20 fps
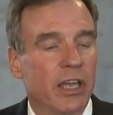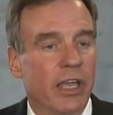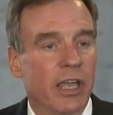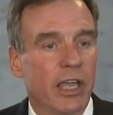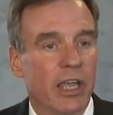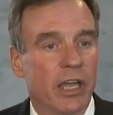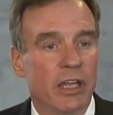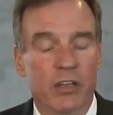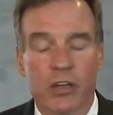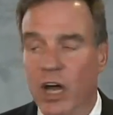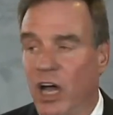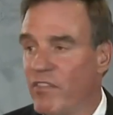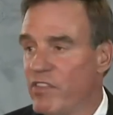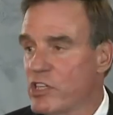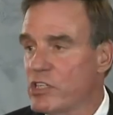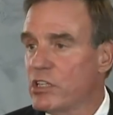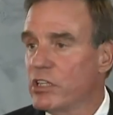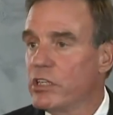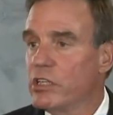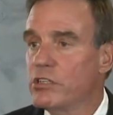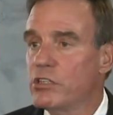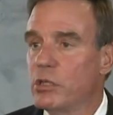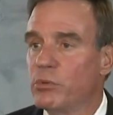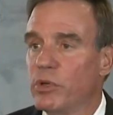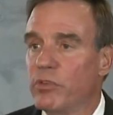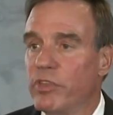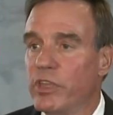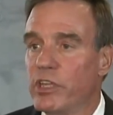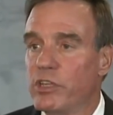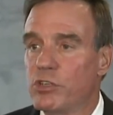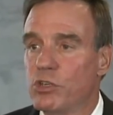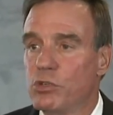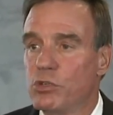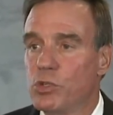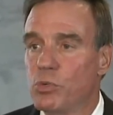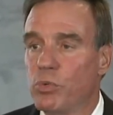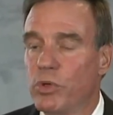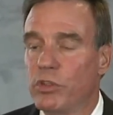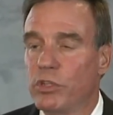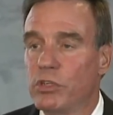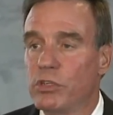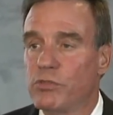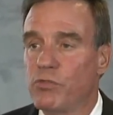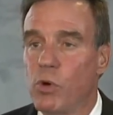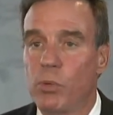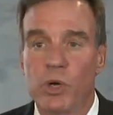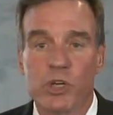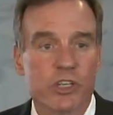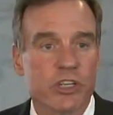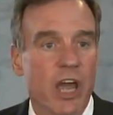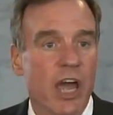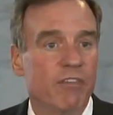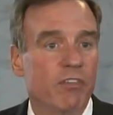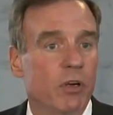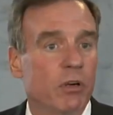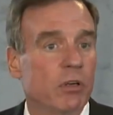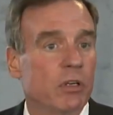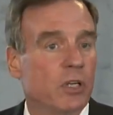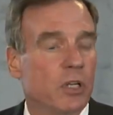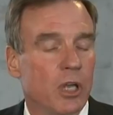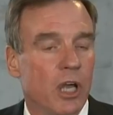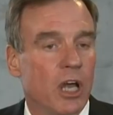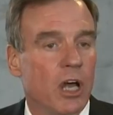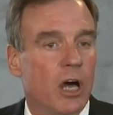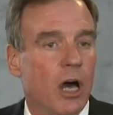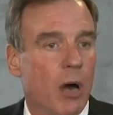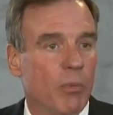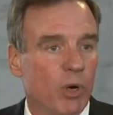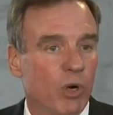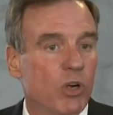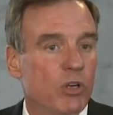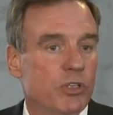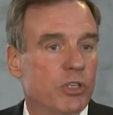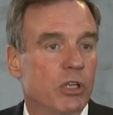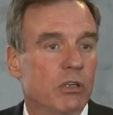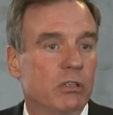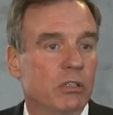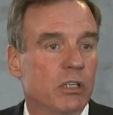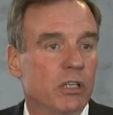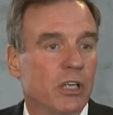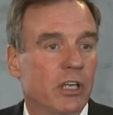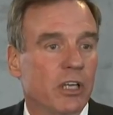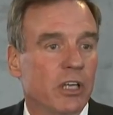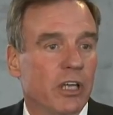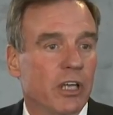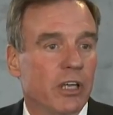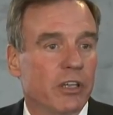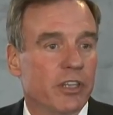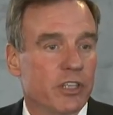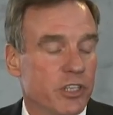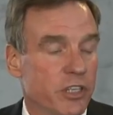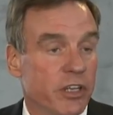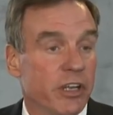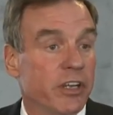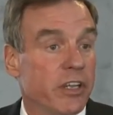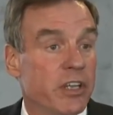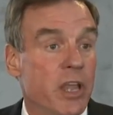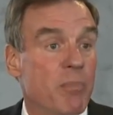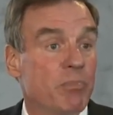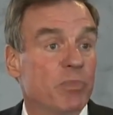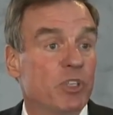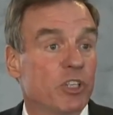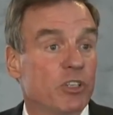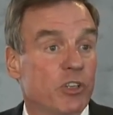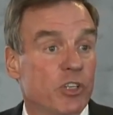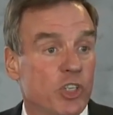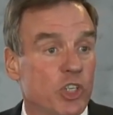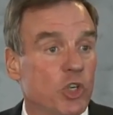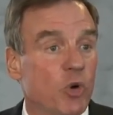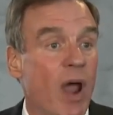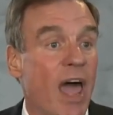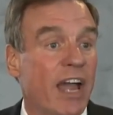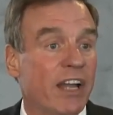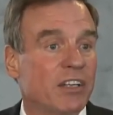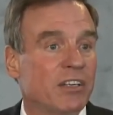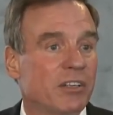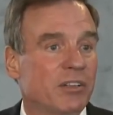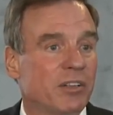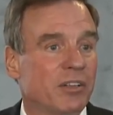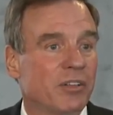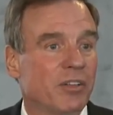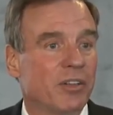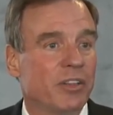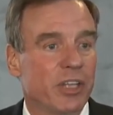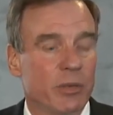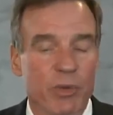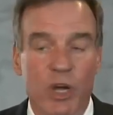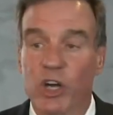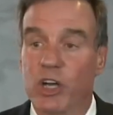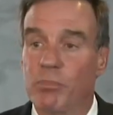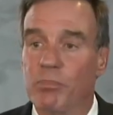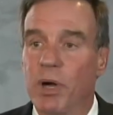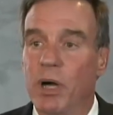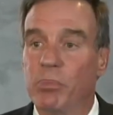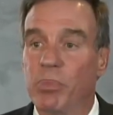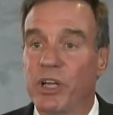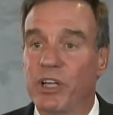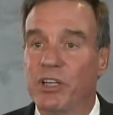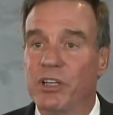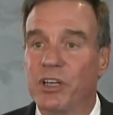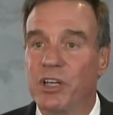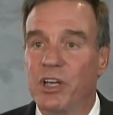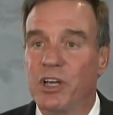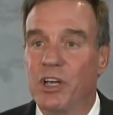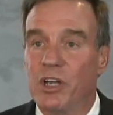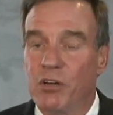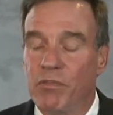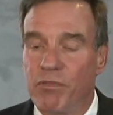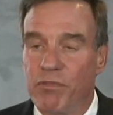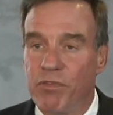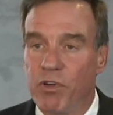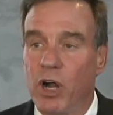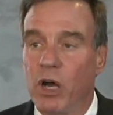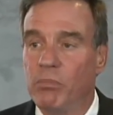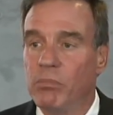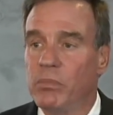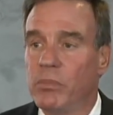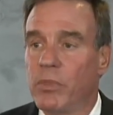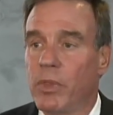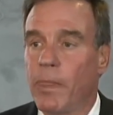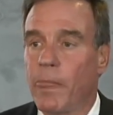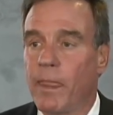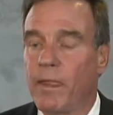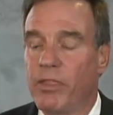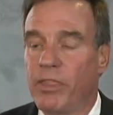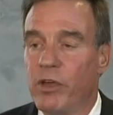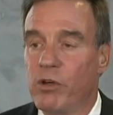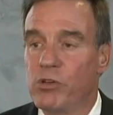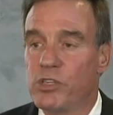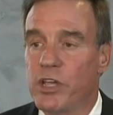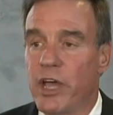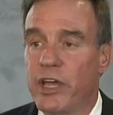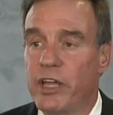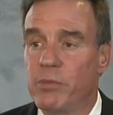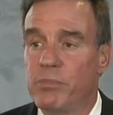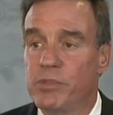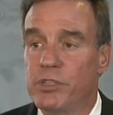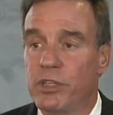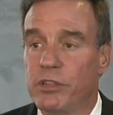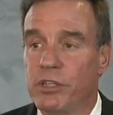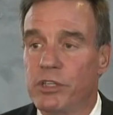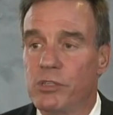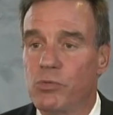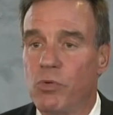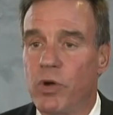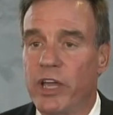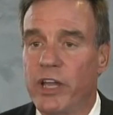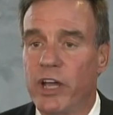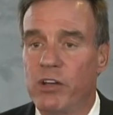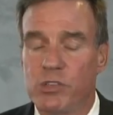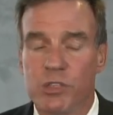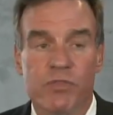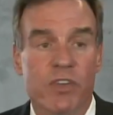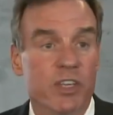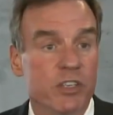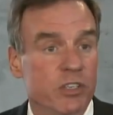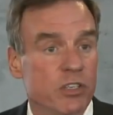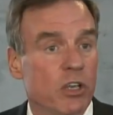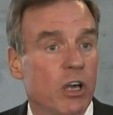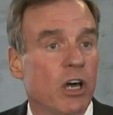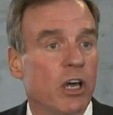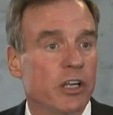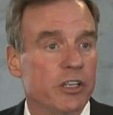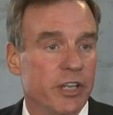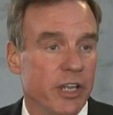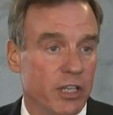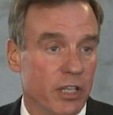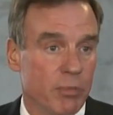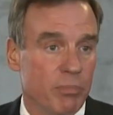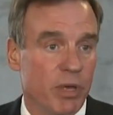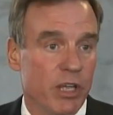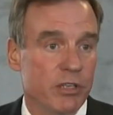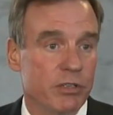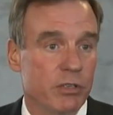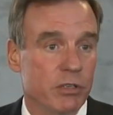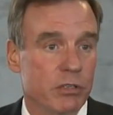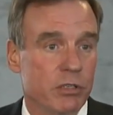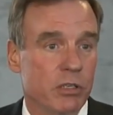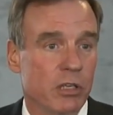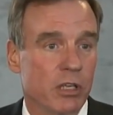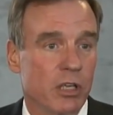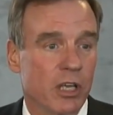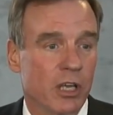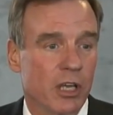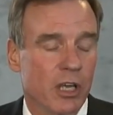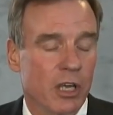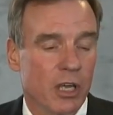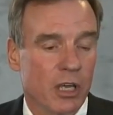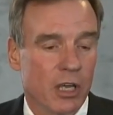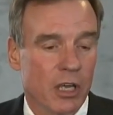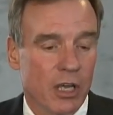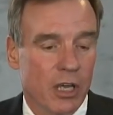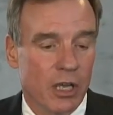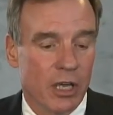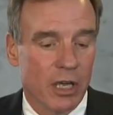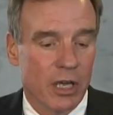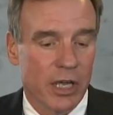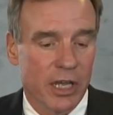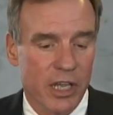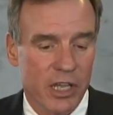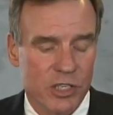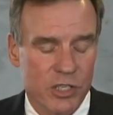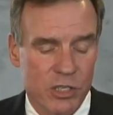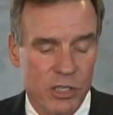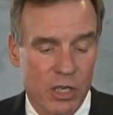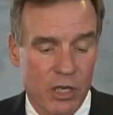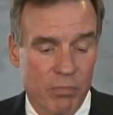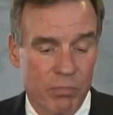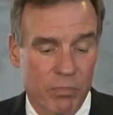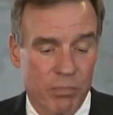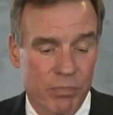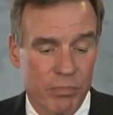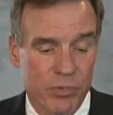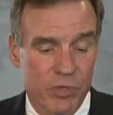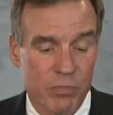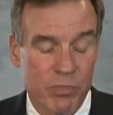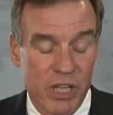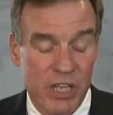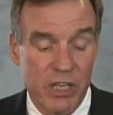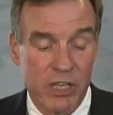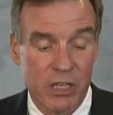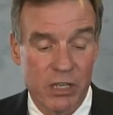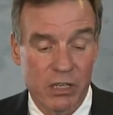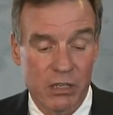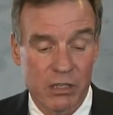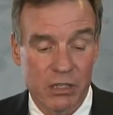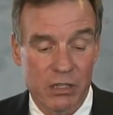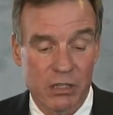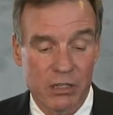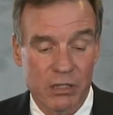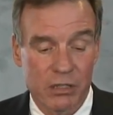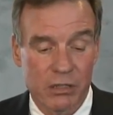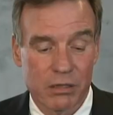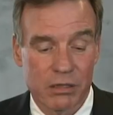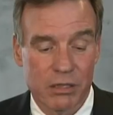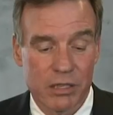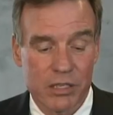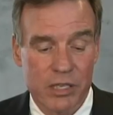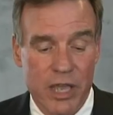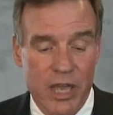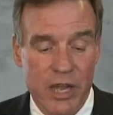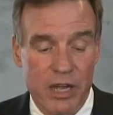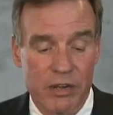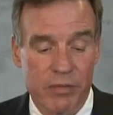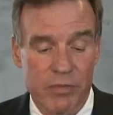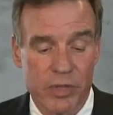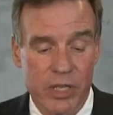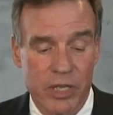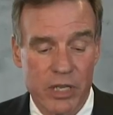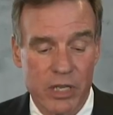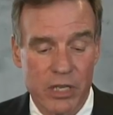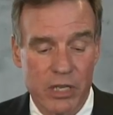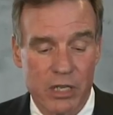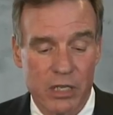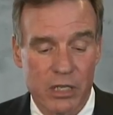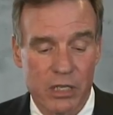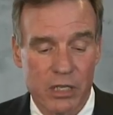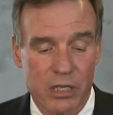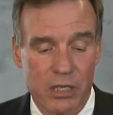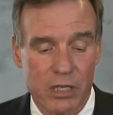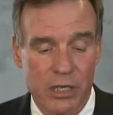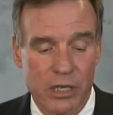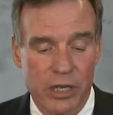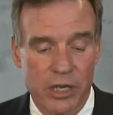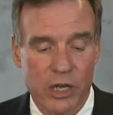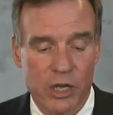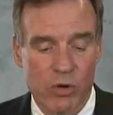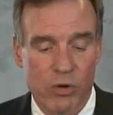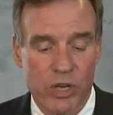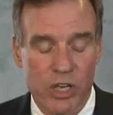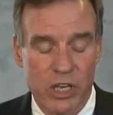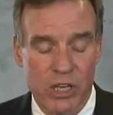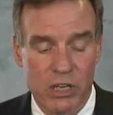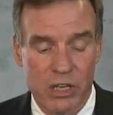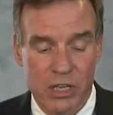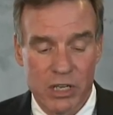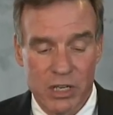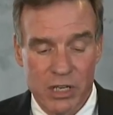and obviously some of the issues with his former staffer, Omarosa. This is an attempt to distract the American public from those items that this White House faces on a daily basis. I guess to me, this had an eerie